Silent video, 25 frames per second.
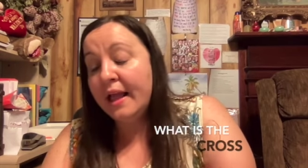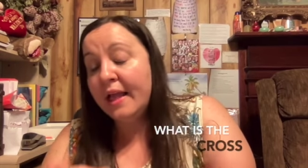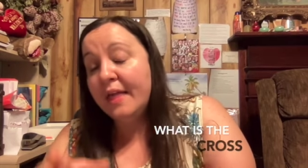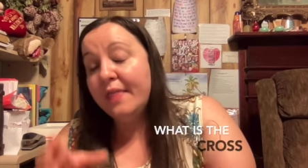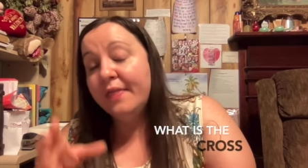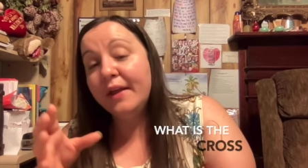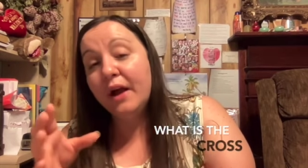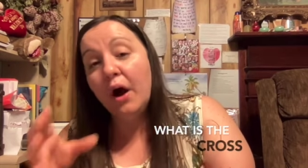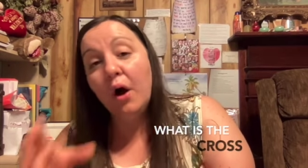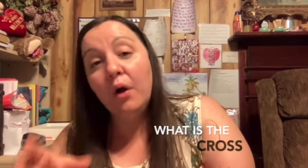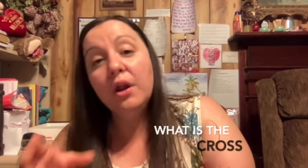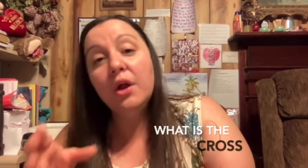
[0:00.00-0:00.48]

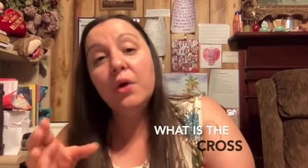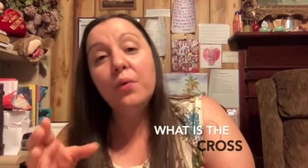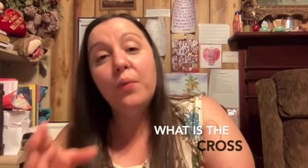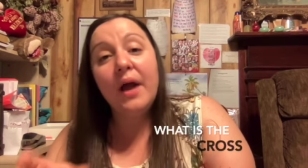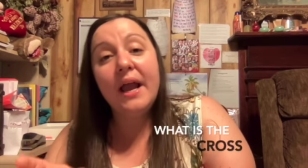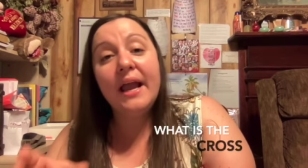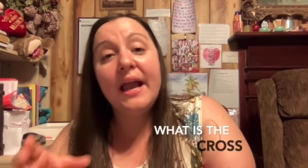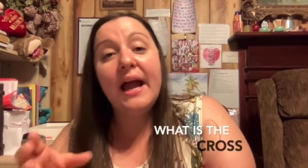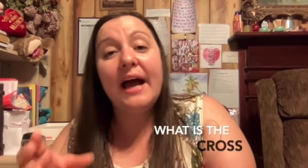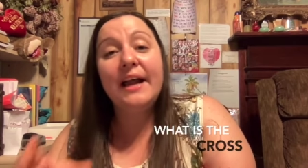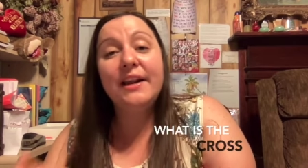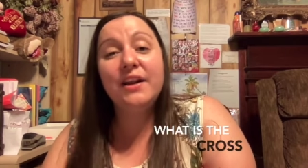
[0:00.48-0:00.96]
the only
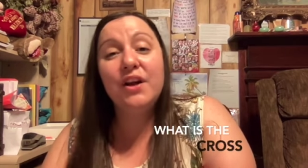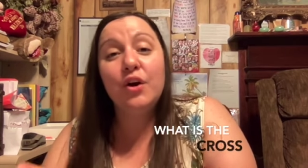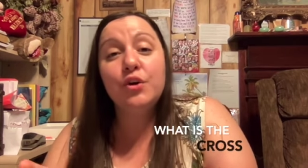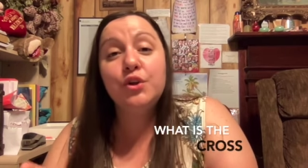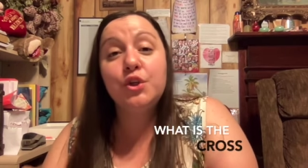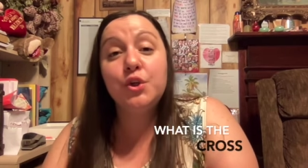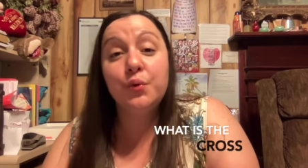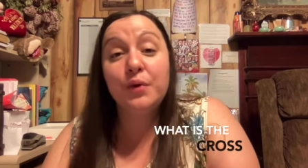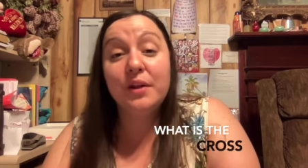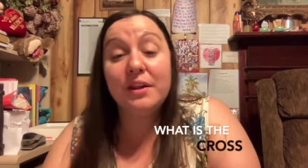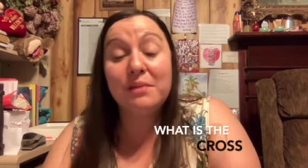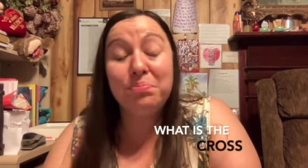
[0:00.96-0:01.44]
way I know
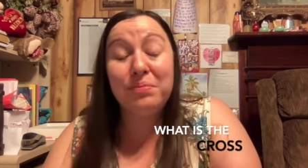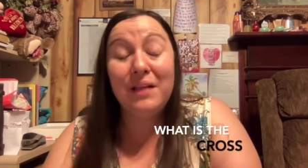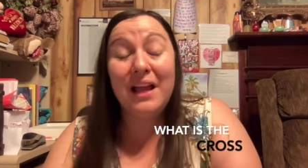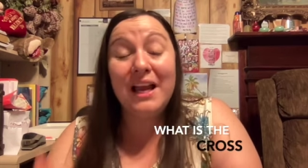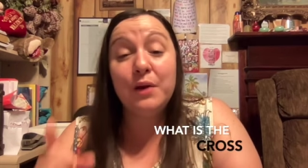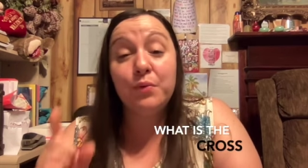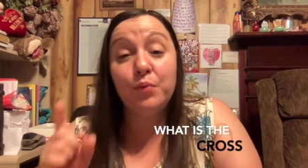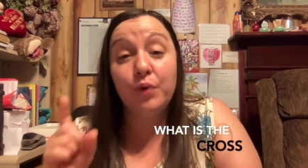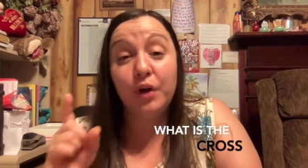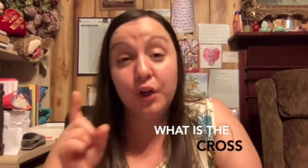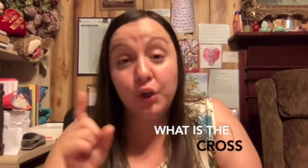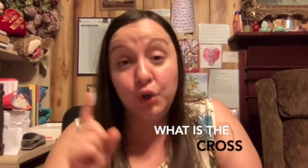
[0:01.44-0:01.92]
to
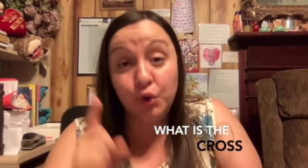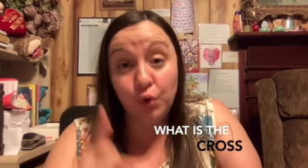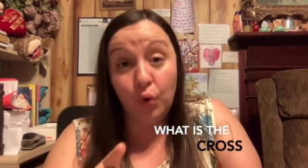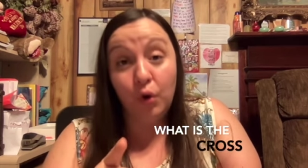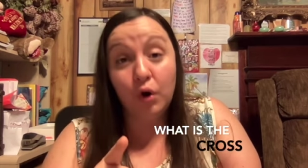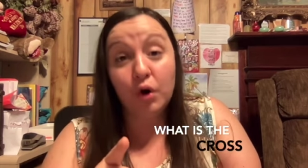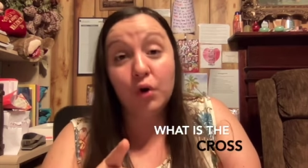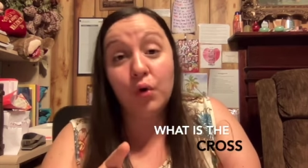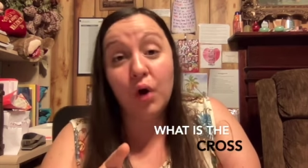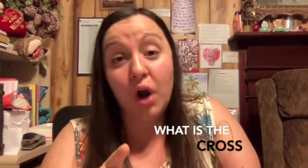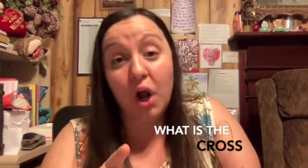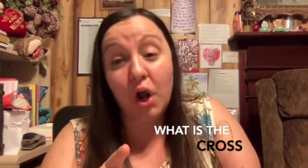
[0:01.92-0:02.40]
explain what your
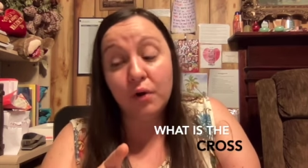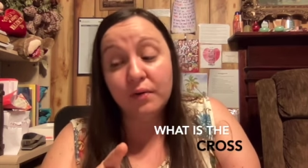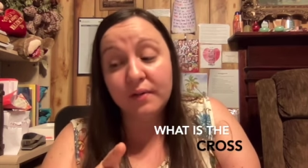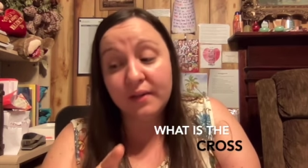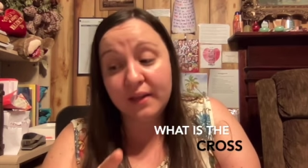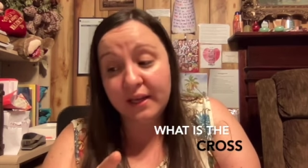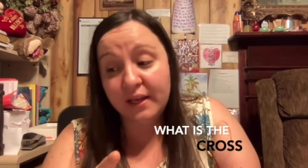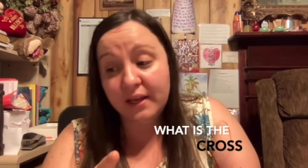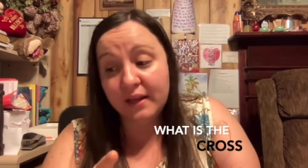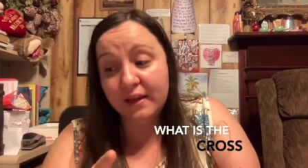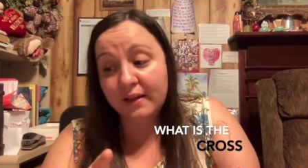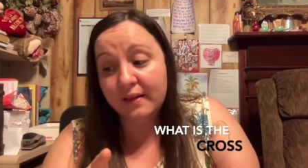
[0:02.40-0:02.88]
cross
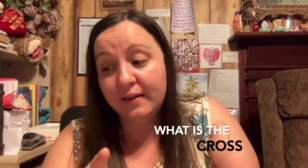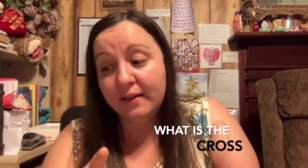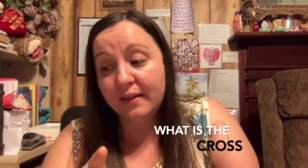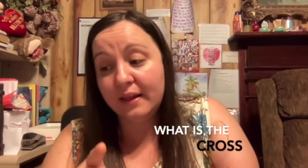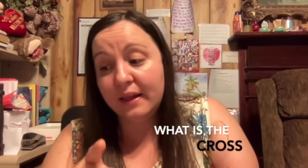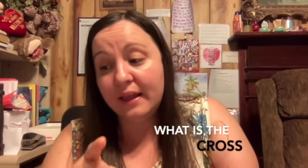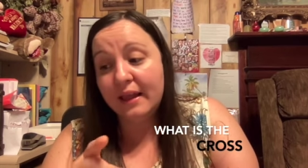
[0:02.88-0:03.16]
is